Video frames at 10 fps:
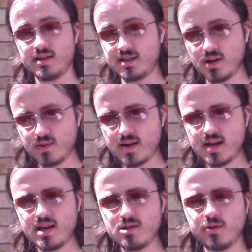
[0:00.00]
So
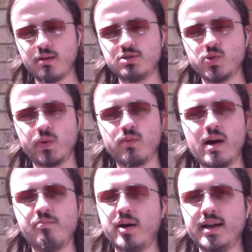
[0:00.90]
he thought he was doing
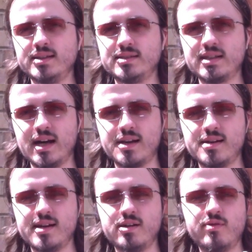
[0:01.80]
right by his son,
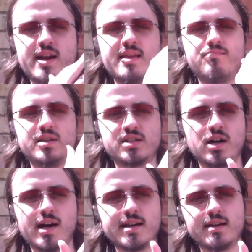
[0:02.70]
in a really
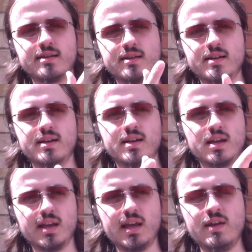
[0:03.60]
misguided,
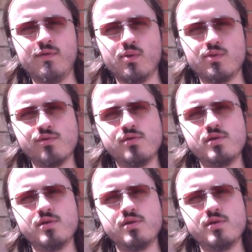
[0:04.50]
evil